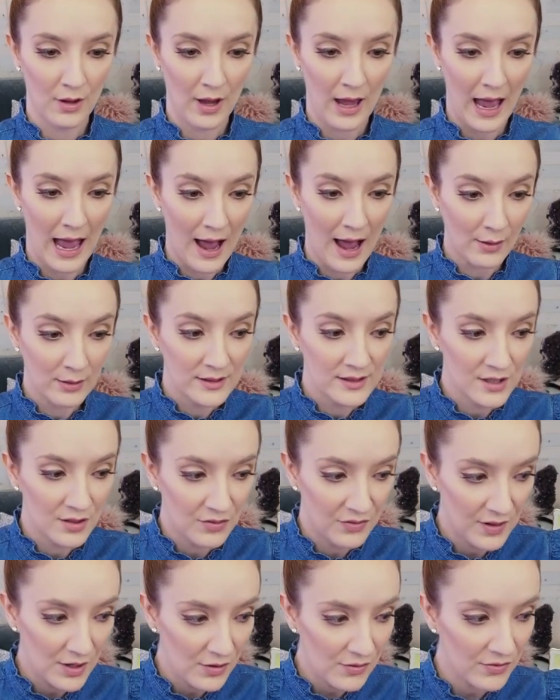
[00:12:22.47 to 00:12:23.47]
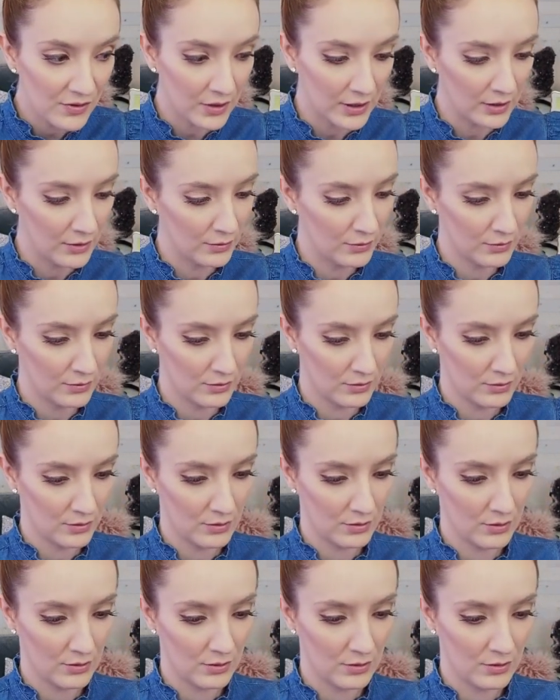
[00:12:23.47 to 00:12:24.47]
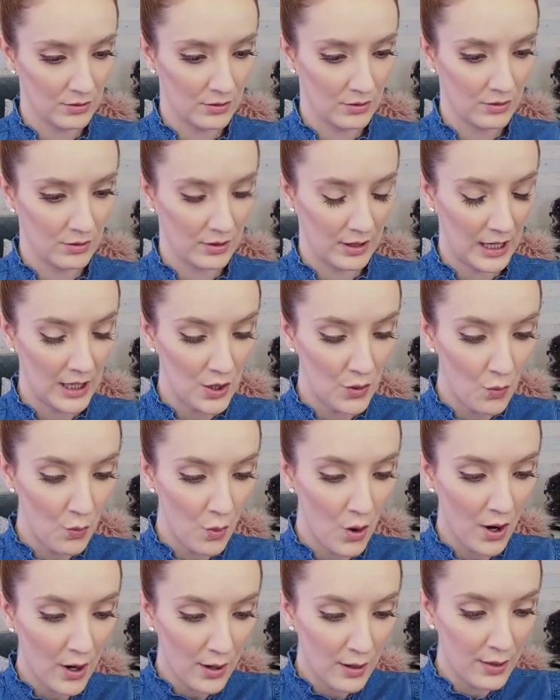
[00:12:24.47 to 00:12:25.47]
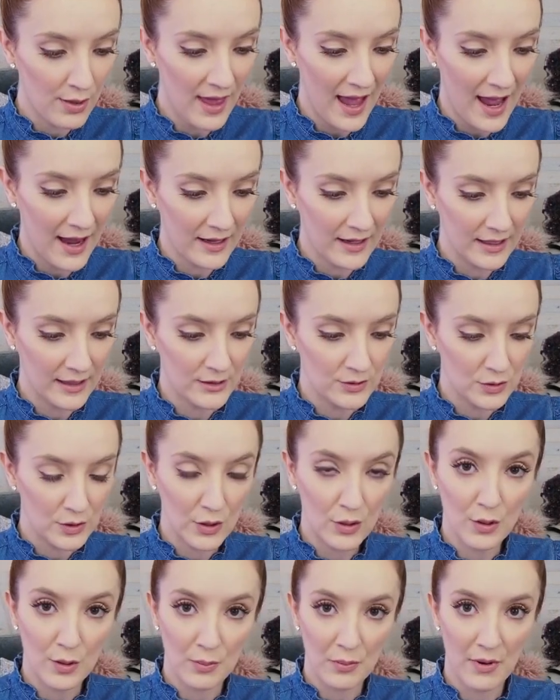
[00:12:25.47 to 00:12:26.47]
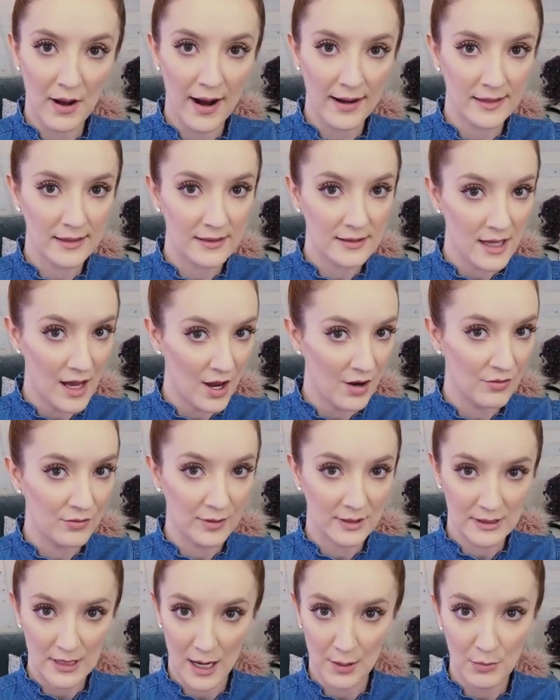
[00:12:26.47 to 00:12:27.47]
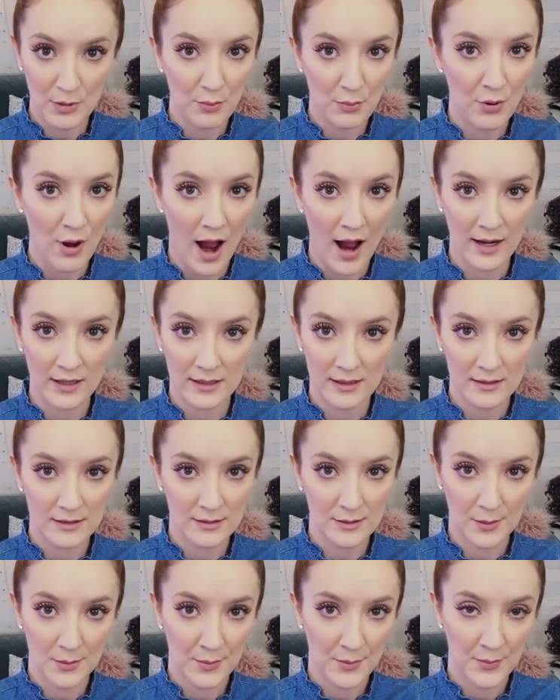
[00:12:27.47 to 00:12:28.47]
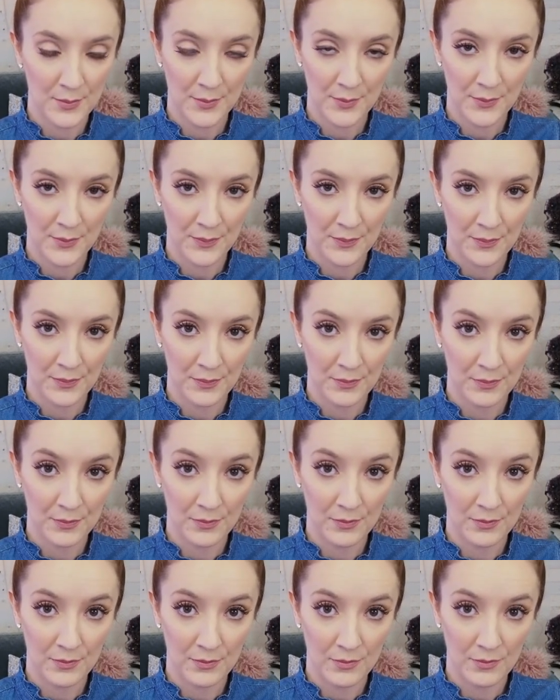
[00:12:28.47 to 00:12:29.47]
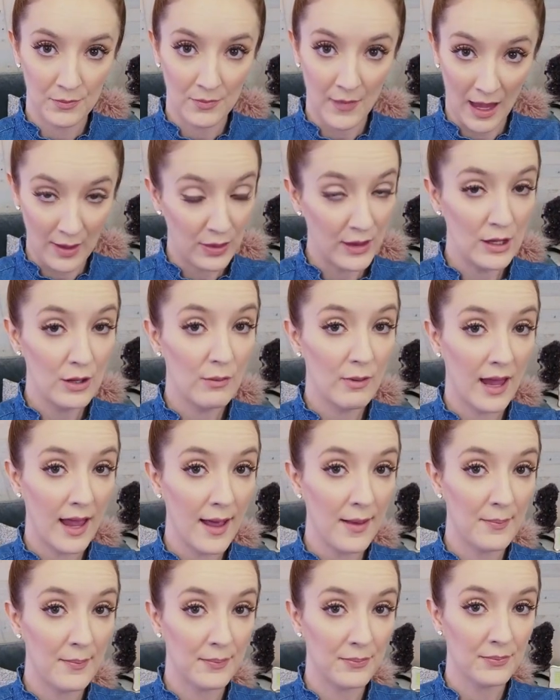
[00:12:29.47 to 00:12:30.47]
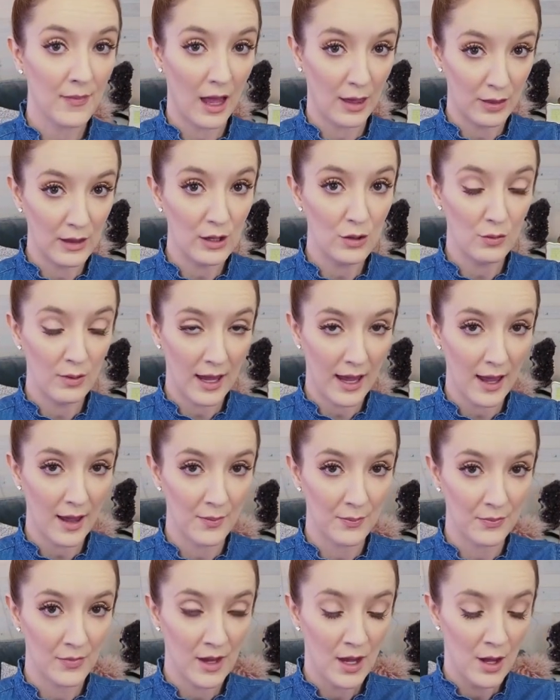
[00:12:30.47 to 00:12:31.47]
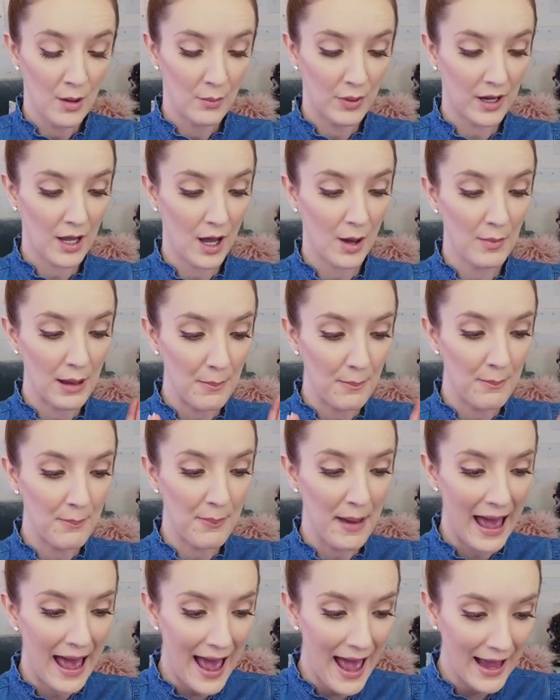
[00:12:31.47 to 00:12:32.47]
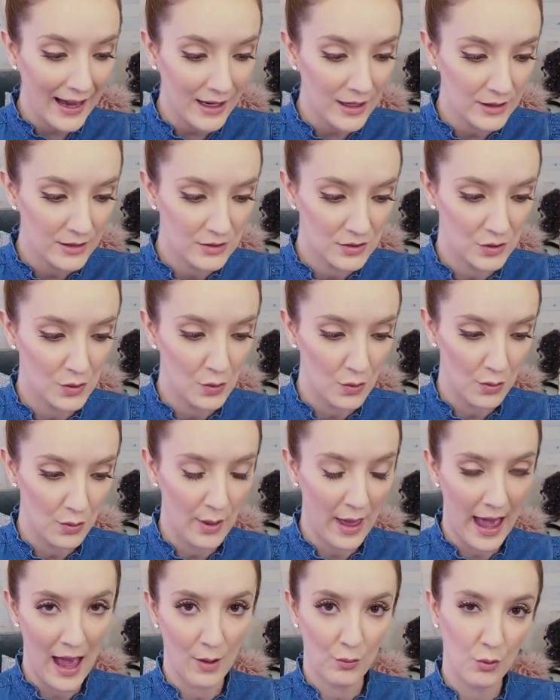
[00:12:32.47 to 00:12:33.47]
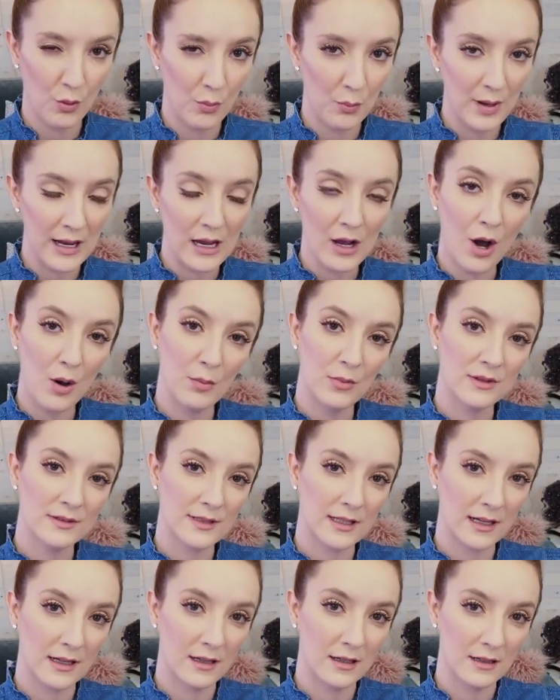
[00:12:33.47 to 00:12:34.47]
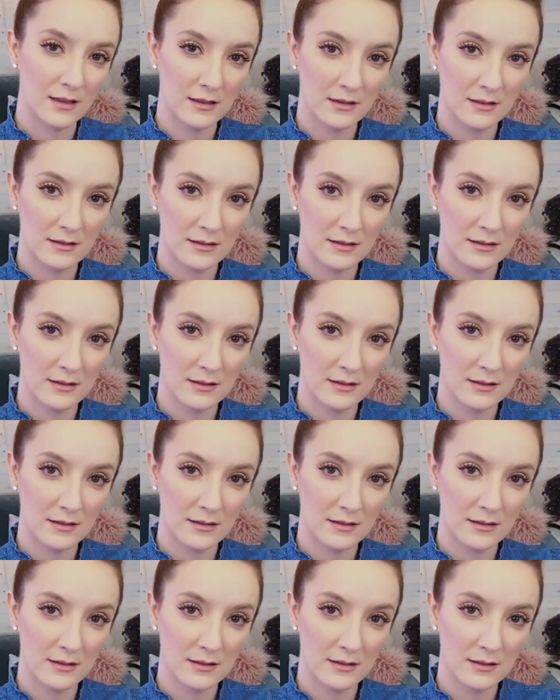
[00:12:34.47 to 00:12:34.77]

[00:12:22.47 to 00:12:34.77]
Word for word: How does it feel for you? Can you work that into your practice every time you practice? I think you can. I think you can. But coming back to that will be almost like a